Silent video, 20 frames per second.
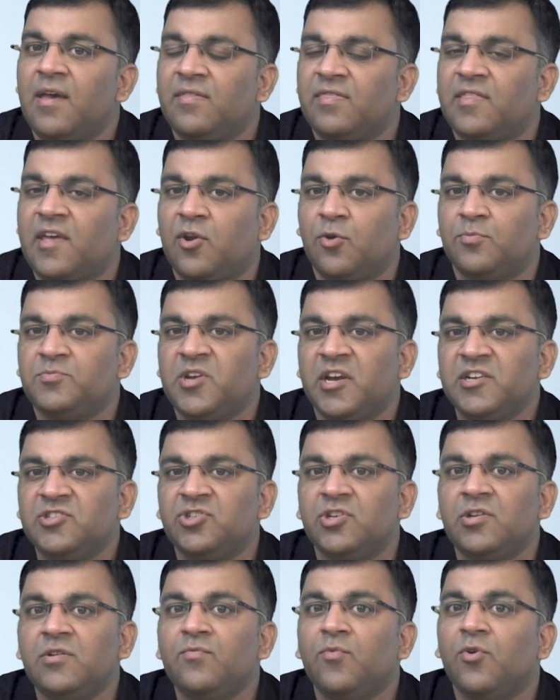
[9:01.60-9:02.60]
Their
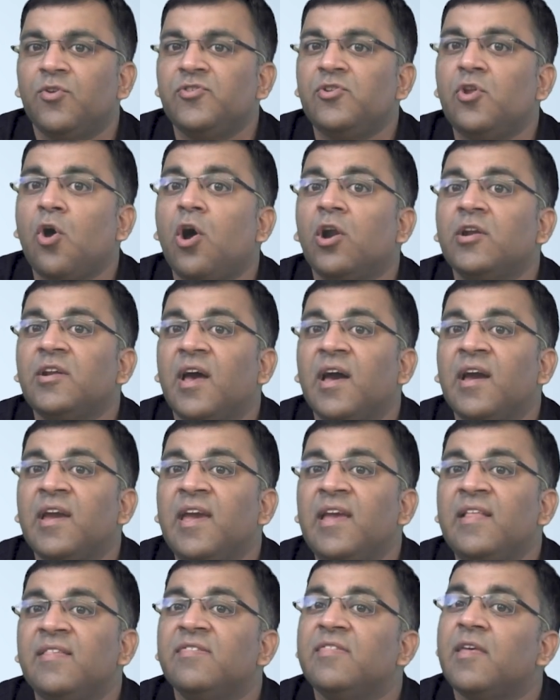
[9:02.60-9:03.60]
objection was not
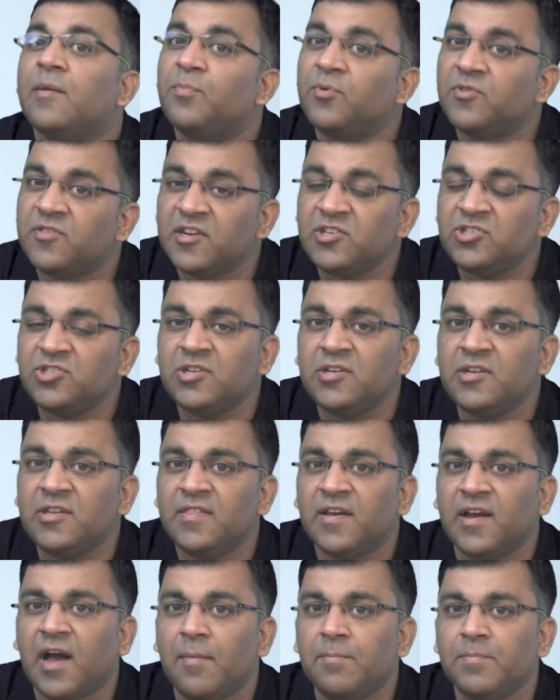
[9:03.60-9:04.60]
against their position
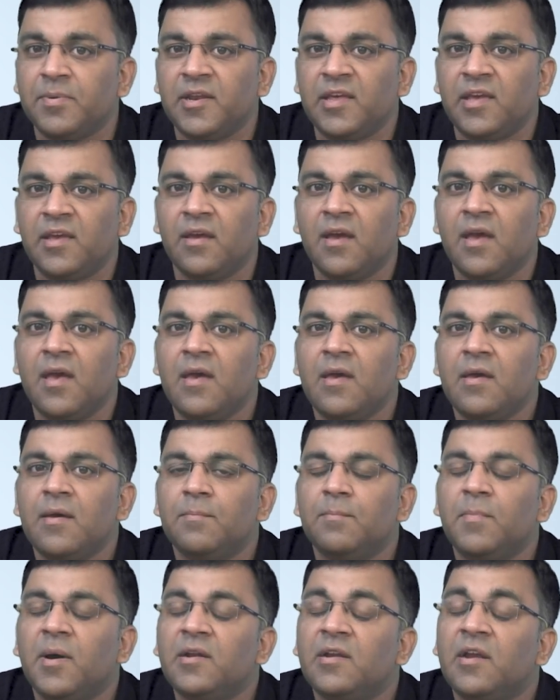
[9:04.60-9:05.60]
in the company,
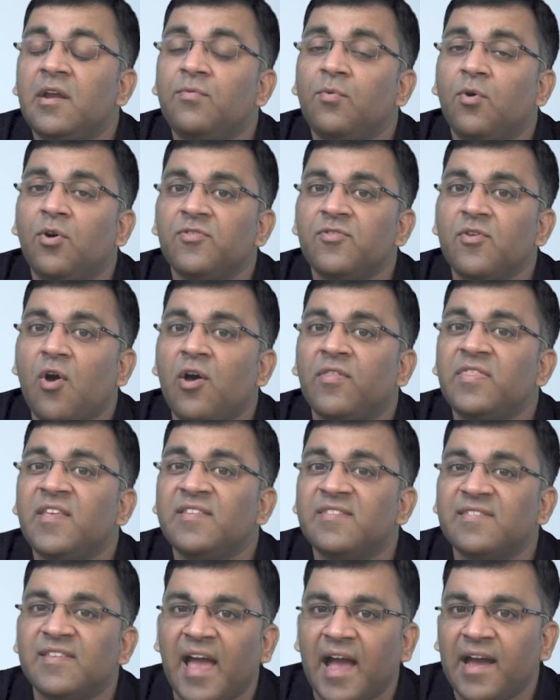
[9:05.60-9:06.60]
but it was on their
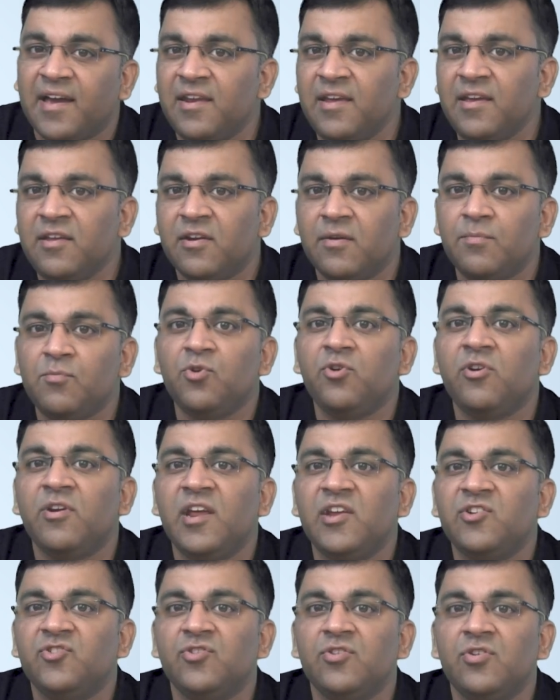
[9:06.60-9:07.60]
staggering
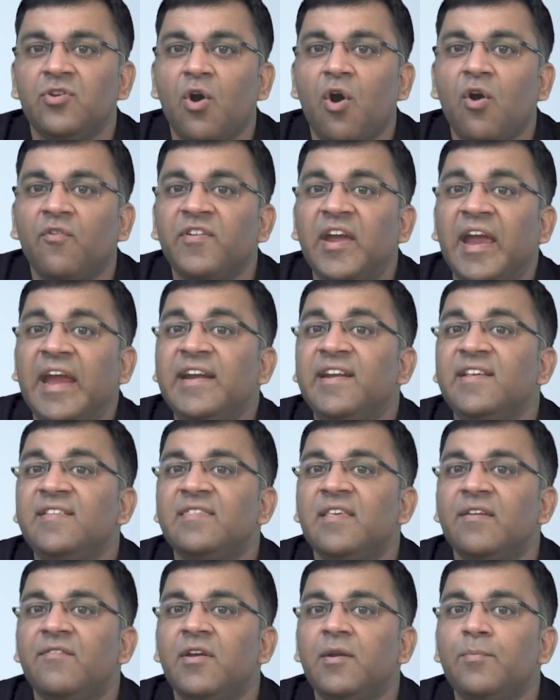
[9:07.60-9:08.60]
remuneration of
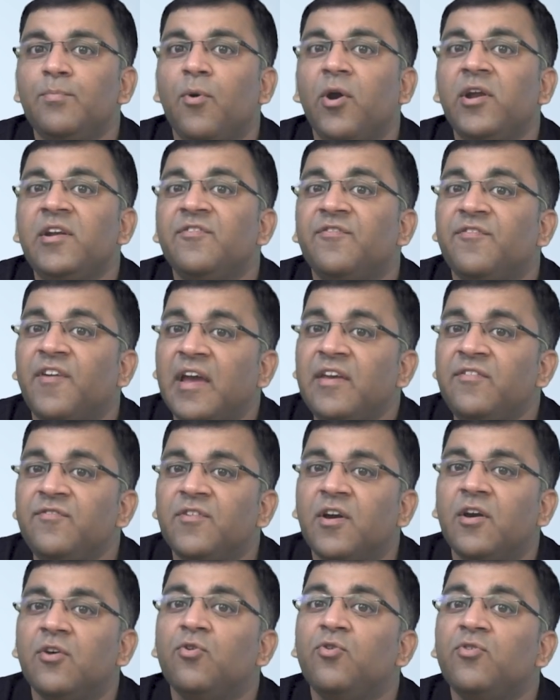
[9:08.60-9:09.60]

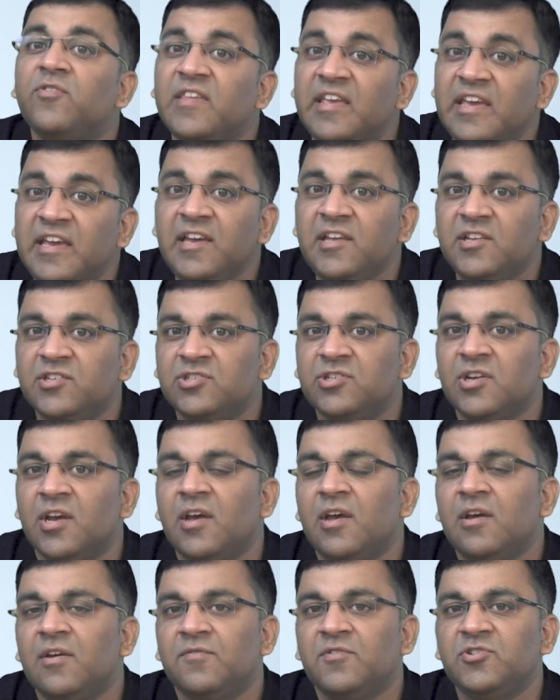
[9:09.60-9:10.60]
87.5 crores each,
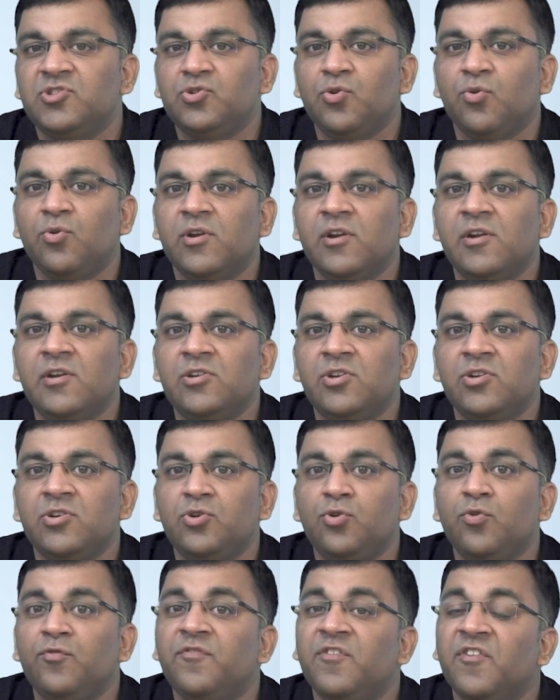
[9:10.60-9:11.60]
which totaled
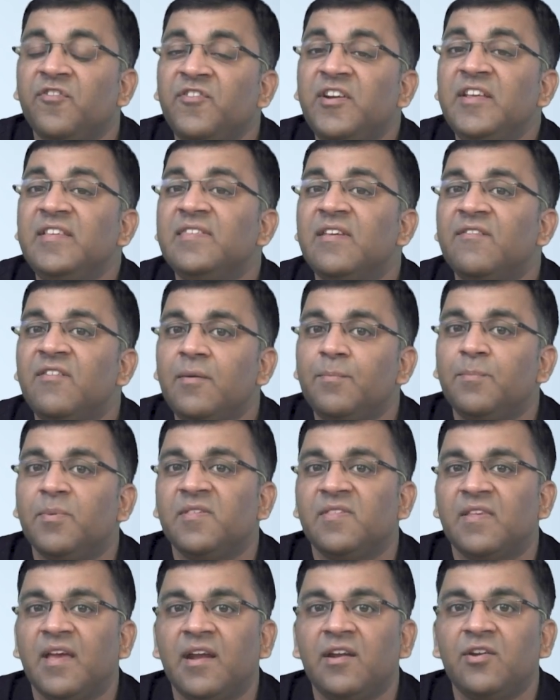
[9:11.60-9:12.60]
to
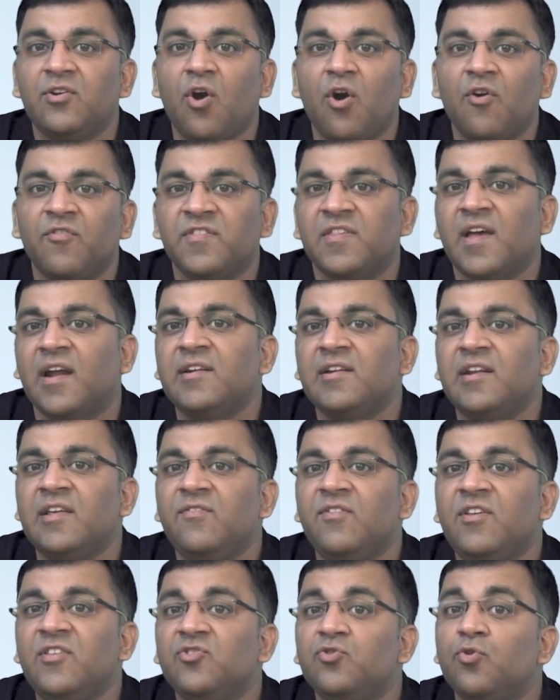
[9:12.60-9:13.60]
57% of Sun
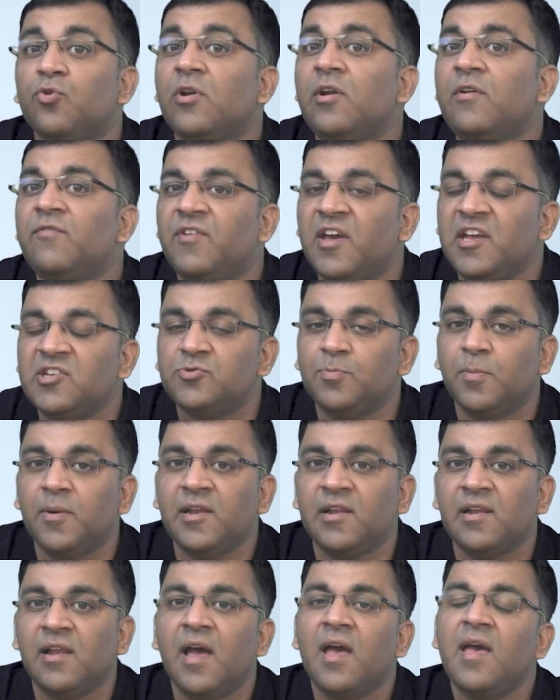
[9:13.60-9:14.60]
TV's total wage
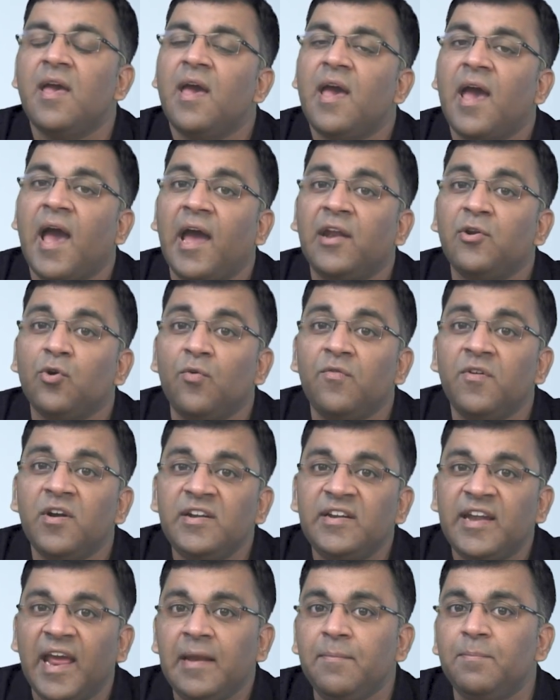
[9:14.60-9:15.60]
bill and over
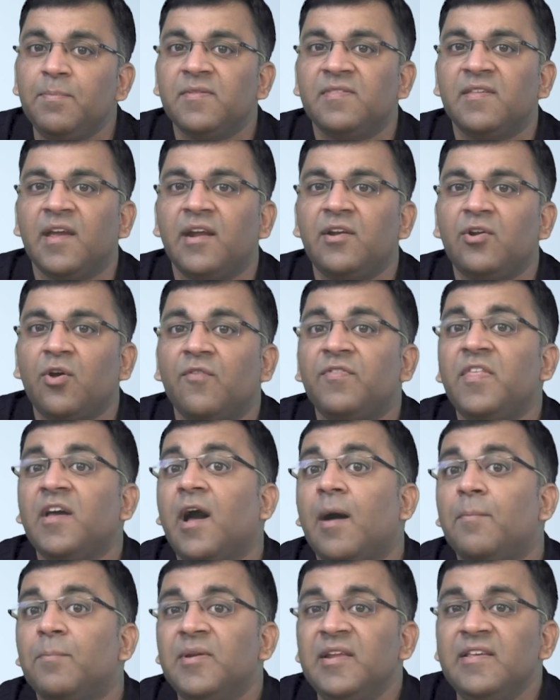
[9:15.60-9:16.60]
10% of the
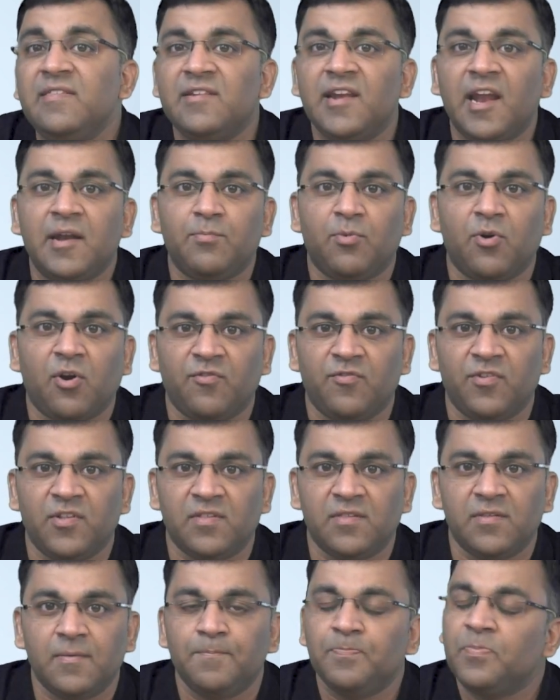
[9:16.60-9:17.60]
company's net
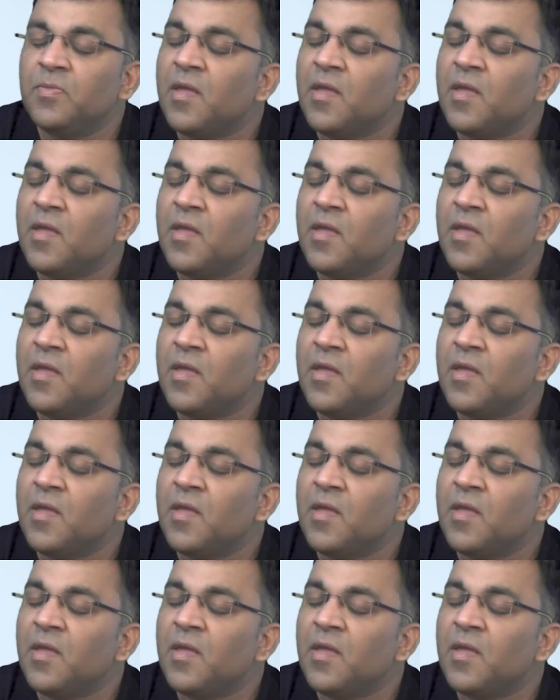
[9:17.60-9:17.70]
profits.